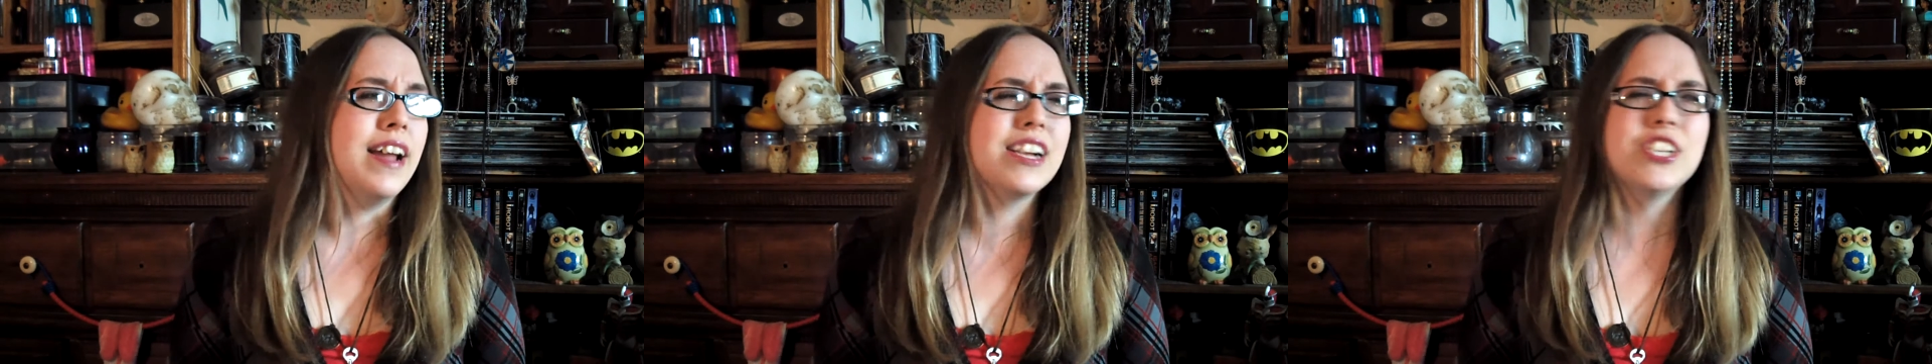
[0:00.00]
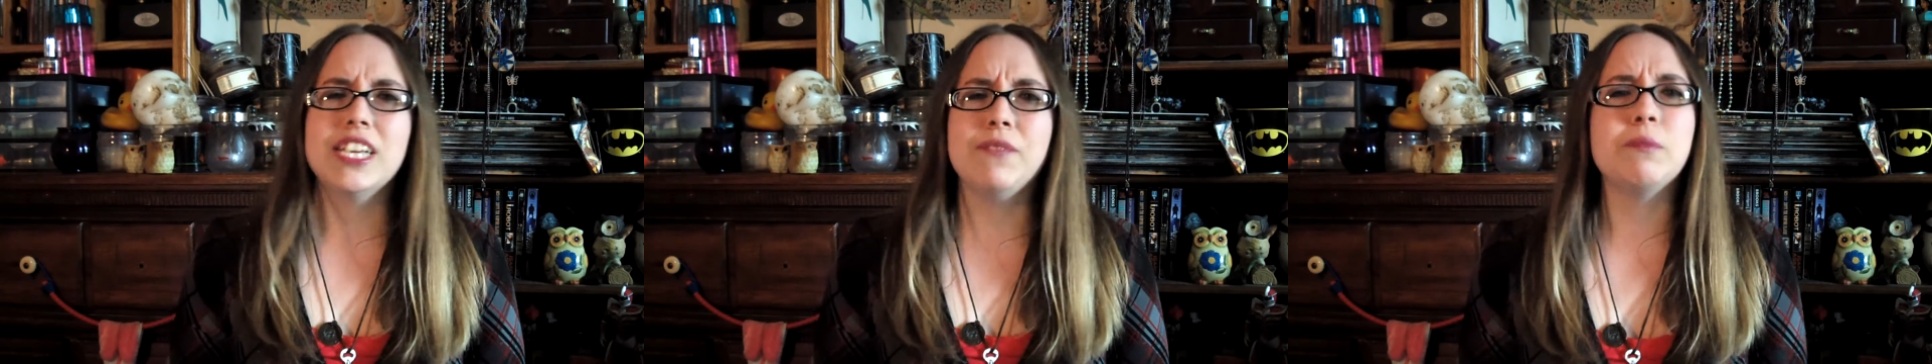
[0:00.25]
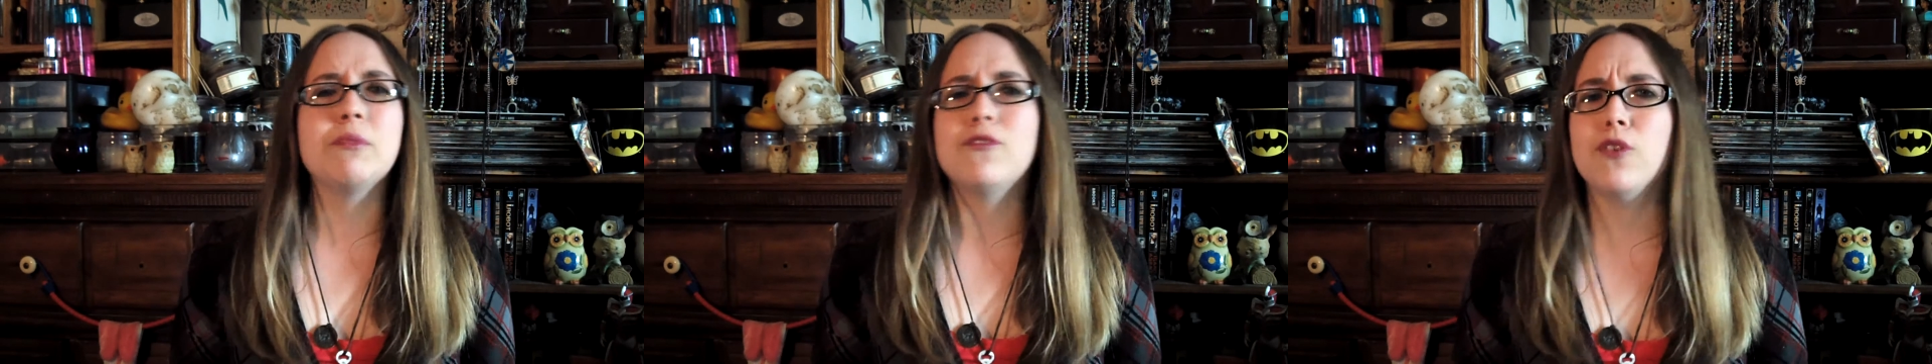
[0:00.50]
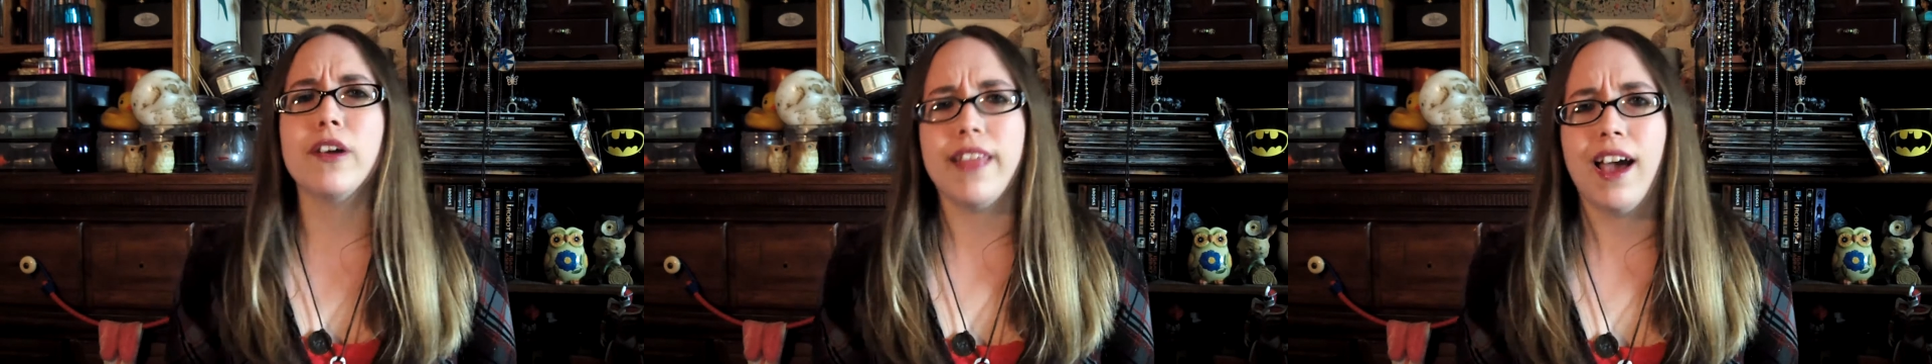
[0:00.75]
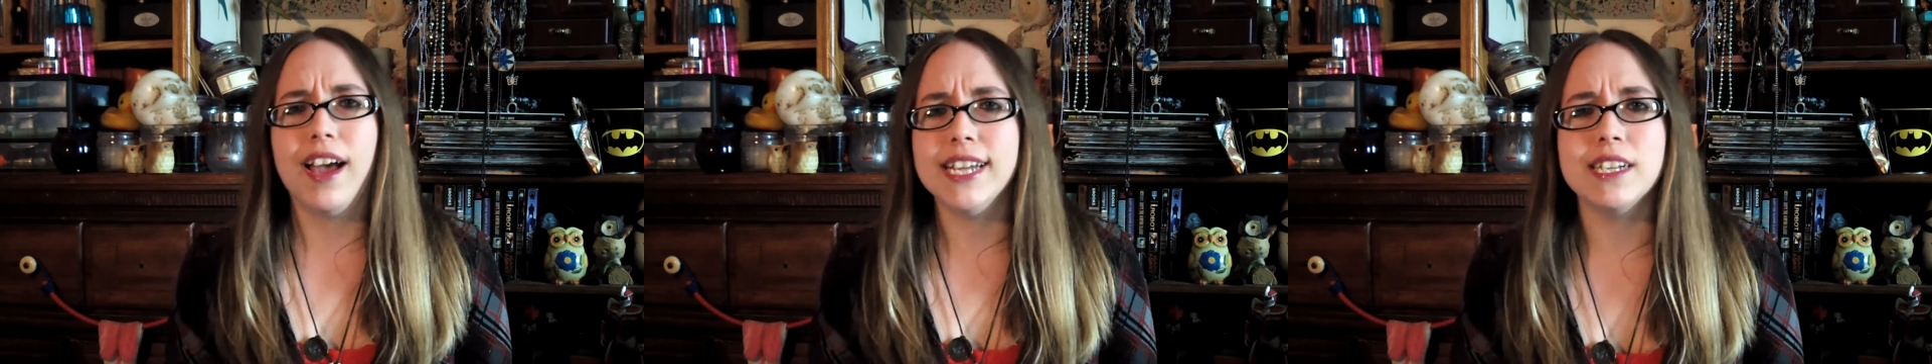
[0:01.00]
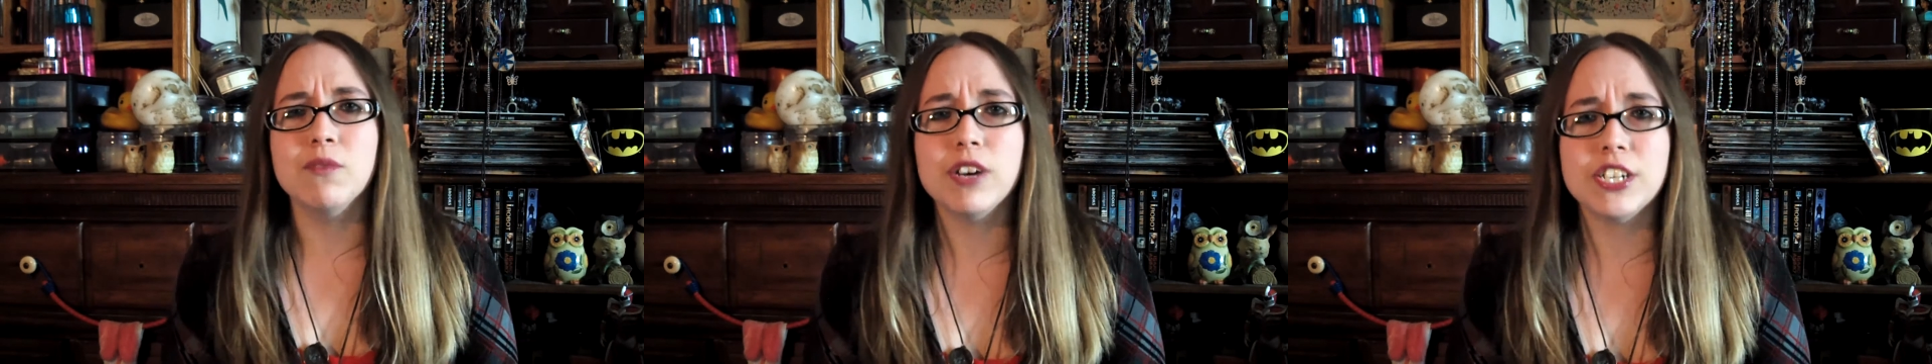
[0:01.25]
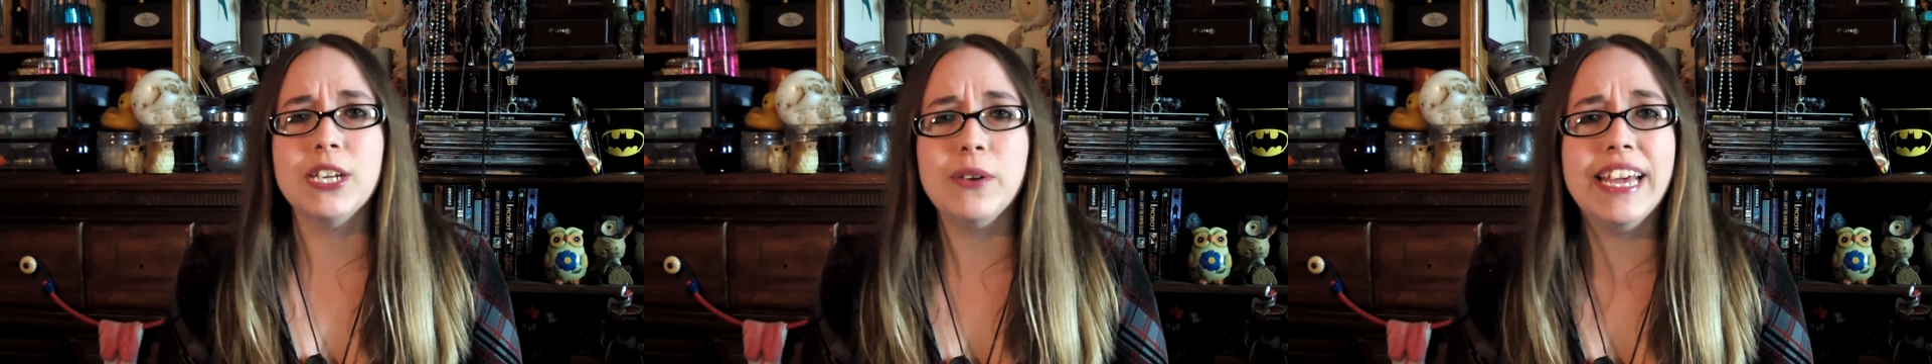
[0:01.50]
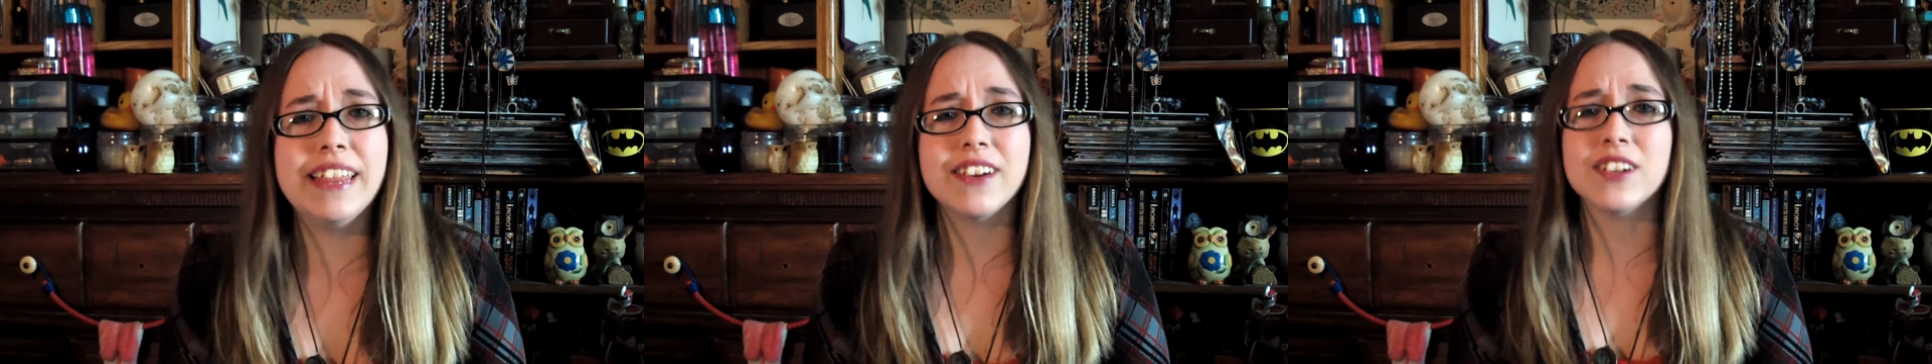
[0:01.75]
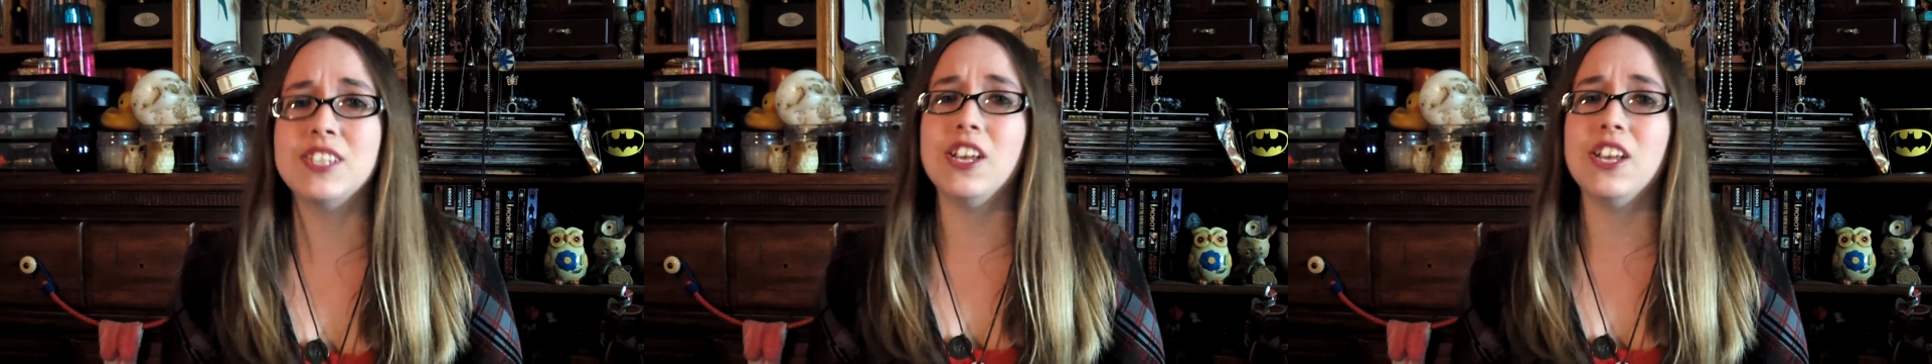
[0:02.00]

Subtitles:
Actually, even before that, I didn't want to either,